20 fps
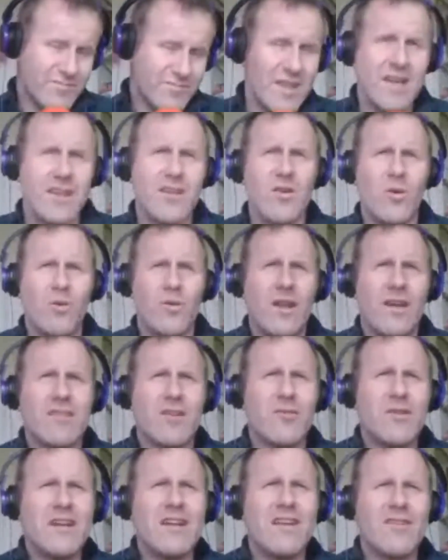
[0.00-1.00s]
They know, like
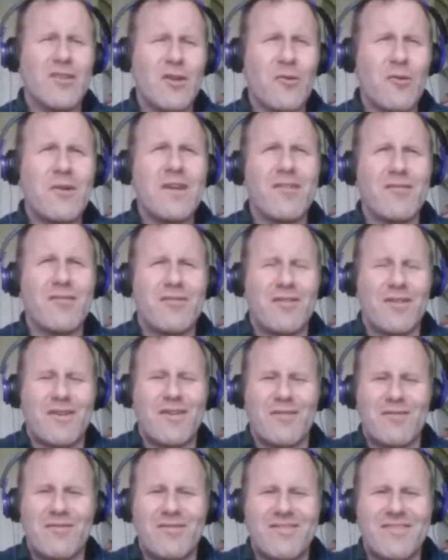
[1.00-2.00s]
the real
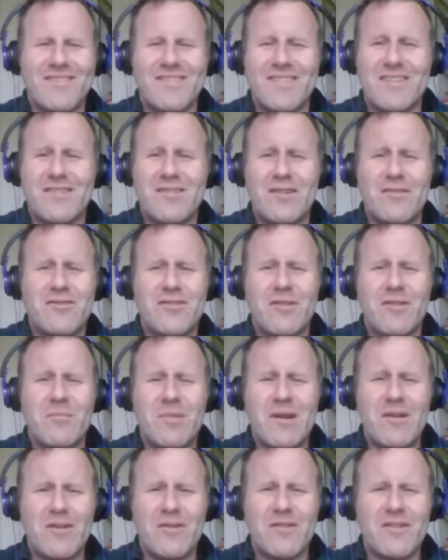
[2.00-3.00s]
fucking, the stuff you can
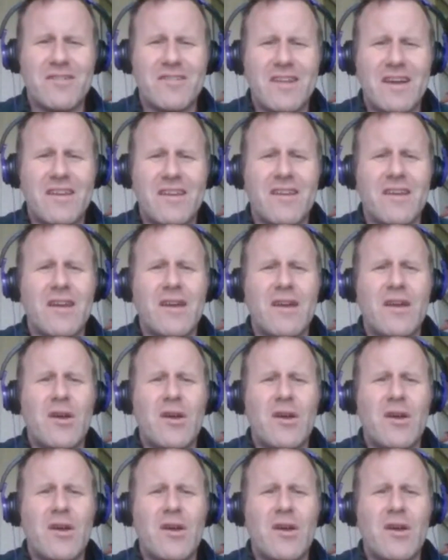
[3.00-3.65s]
barely understand.